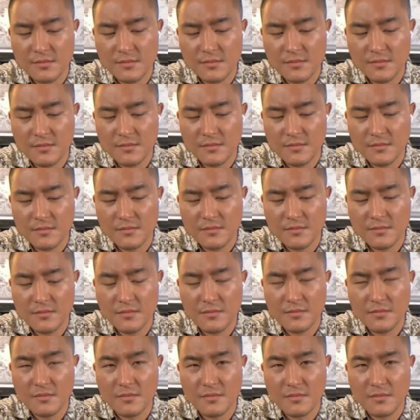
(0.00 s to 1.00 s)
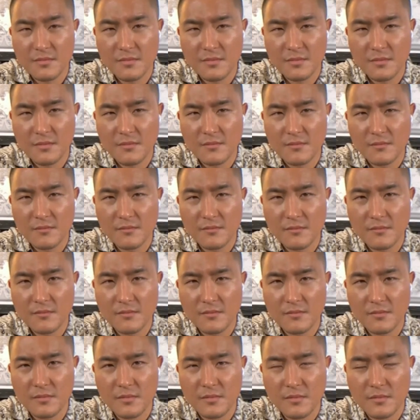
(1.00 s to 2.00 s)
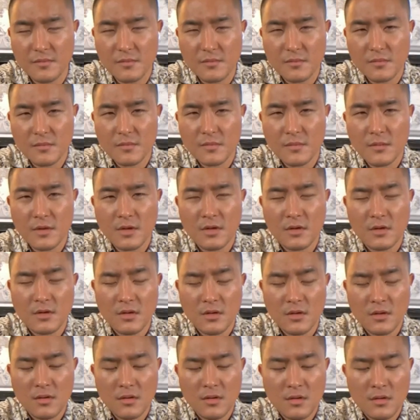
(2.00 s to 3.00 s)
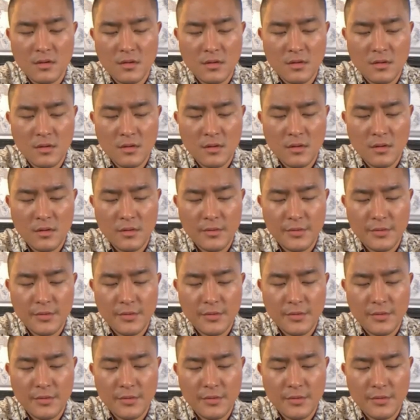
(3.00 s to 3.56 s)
(no one is talking)